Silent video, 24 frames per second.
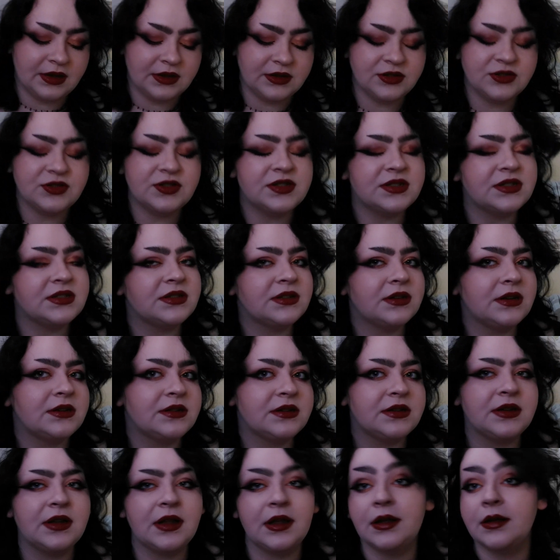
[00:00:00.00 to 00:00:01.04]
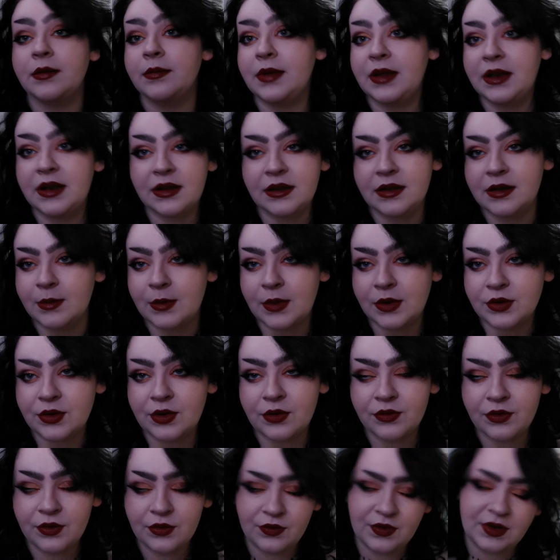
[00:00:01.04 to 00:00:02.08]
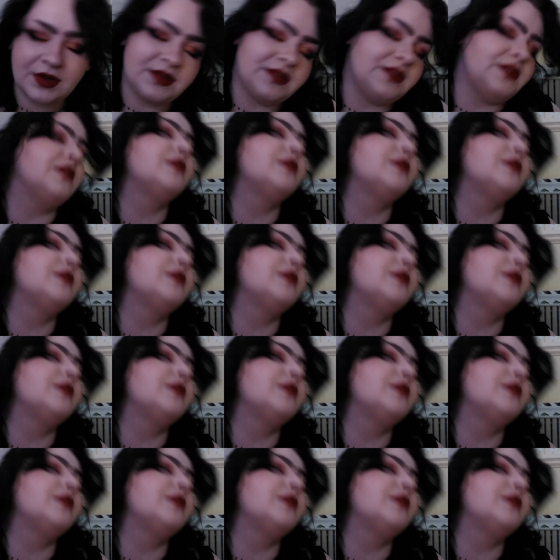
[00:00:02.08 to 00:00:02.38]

just so it doesn't like immediately melt off your face,